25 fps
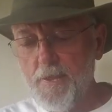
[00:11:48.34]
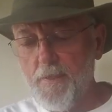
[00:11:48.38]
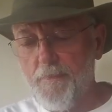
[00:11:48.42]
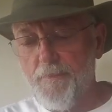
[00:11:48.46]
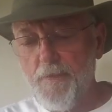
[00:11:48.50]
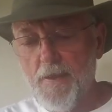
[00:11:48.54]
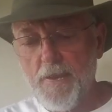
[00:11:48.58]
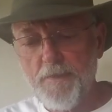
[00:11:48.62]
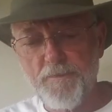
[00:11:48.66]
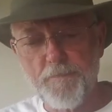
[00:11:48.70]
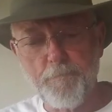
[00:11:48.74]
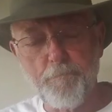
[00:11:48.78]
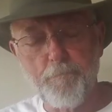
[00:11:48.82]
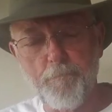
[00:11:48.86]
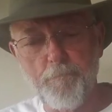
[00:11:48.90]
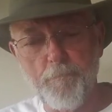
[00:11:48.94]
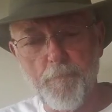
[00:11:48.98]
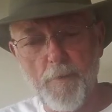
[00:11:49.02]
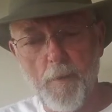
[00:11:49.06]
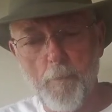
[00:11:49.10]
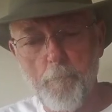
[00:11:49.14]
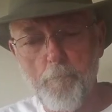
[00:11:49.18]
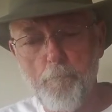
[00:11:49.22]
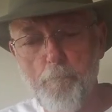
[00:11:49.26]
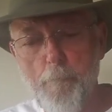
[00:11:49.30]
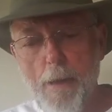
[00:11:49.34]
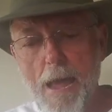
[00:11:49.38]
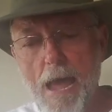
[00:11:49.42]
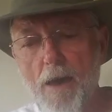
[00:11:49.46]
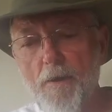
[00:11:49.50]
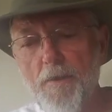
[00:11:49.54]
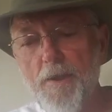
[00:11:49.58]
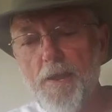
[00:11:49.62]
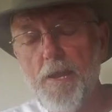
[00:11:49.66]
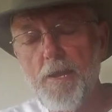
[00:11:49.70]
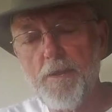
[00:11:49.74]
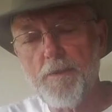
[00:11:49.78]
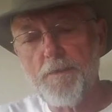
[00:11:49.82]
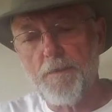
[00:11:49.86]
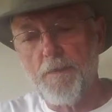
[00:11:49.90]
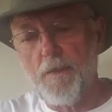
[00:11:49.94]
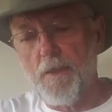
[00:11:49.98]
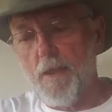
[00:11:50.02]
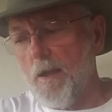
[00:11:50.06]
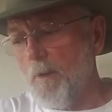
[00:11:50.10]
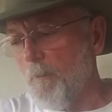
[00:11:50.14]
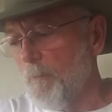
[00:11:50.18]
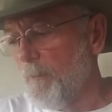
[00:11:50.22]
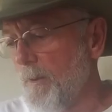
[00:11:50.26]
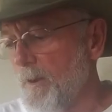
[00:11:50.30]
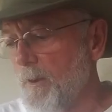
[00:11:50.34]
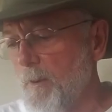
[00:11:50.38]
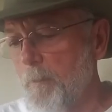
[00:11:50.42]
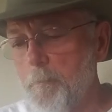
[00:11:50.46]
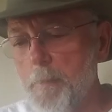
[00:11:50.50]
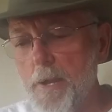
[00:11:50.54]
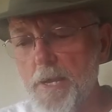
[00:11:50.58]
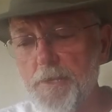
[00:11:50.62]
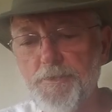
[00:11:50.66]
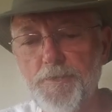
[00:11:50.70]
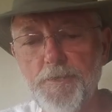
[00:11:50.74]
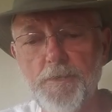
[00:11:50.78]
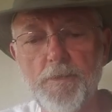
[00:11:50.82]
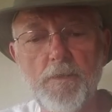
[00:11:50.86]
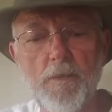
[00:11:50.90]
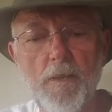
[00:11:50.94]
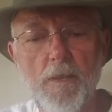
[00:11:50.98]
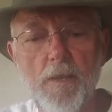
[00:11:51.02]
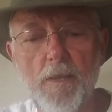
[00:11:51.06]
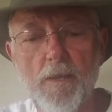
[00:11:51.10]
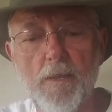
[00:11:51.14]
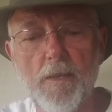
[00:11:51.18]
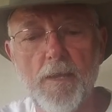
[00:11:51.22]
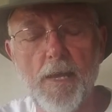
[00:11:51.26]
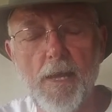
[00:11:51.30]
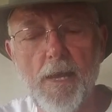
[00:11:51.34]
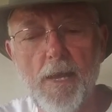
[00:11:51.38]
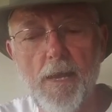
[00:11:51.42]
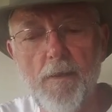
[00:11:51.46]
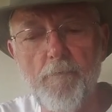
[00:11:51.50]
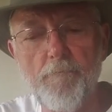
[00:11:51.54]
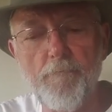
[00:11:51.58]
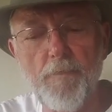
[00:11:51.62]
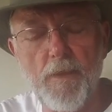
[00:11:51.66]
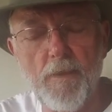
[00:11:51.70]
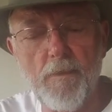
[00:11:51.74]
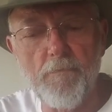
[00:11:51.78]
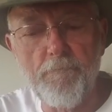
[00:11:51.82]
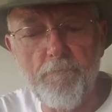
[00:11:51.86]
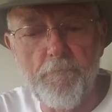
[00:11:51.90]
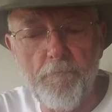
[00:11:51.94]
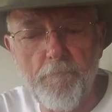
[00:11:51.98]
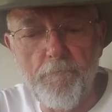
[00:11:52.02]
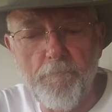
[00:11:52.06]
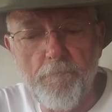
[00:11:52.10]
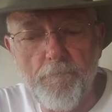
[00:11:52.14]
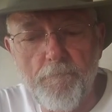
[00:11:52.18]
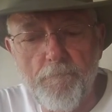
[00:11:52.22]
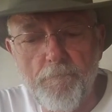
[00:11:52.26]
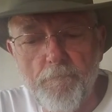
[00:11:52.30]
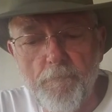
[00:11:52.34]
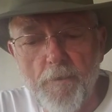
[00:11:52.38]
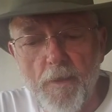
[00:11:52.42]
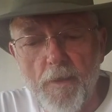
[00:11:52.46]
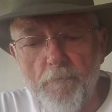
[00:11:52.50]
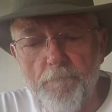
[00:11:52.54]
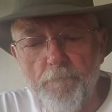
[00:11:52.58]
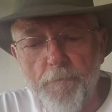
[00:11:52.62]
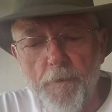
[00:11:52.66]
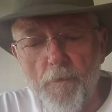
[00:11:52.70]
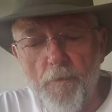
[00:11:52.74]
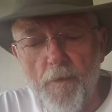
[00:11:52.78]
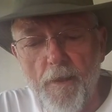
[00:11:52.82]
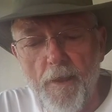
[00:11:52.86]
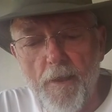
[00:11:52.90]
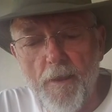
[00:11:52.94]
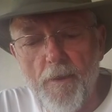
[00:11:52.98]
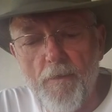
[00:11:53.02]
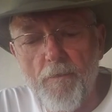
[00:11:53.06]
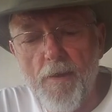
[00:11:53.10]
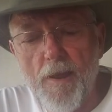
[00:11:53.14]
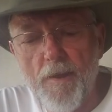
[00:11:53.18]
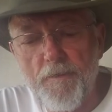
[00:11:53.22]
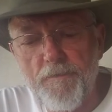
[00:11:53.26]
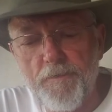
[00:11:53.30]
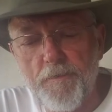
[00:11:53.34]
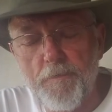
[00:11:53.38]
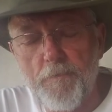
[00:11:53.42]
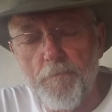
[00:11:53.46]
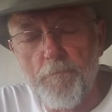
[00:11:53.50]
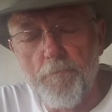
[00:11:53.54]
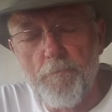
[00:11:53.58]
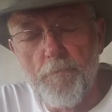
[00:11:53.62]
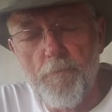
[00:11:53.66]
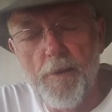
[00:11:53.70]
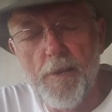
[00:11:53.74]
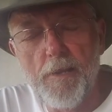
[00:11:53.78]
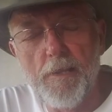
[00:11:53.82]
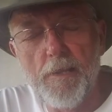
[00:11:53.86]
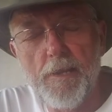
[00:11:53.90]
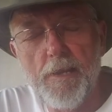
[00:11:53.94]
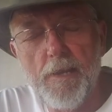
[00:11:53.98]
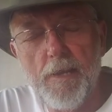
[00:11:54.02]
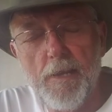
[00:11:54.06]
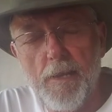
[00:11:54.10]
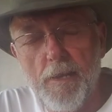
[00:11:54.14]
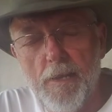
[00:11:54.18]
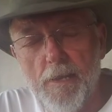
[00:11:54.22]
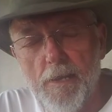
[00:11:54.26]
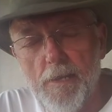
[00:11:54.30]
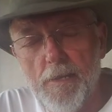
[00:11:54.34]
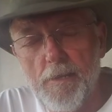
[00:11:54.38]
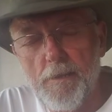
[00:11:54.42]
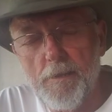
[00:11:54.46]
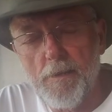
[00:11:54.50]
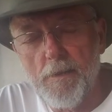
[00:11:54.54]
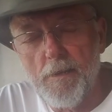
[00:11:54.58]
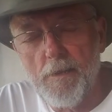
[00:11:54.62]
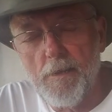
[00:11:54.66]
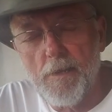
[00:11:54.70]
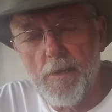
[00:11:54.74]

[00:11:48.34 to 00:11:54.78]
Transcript: that's about it. I will mention if you're interested really in